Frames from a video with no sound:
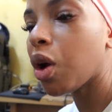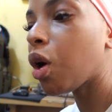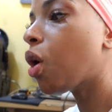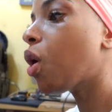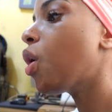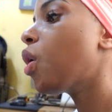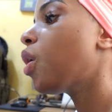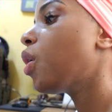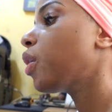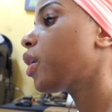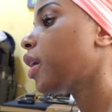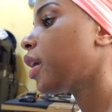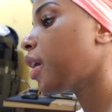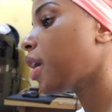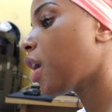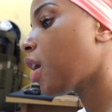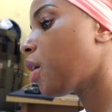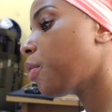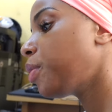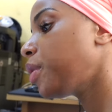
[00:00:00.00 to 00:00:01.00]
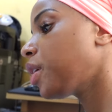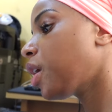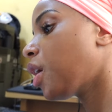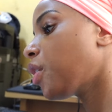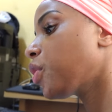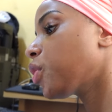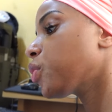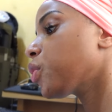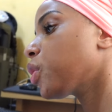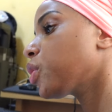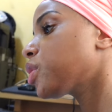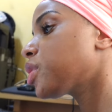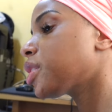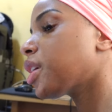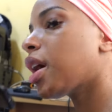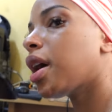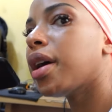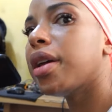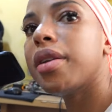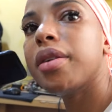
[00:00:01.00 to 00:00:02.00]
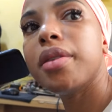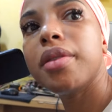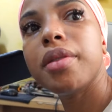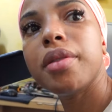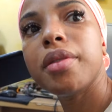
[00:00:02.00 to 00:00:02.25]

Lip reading: Oh, okay. I'll be on the roadside.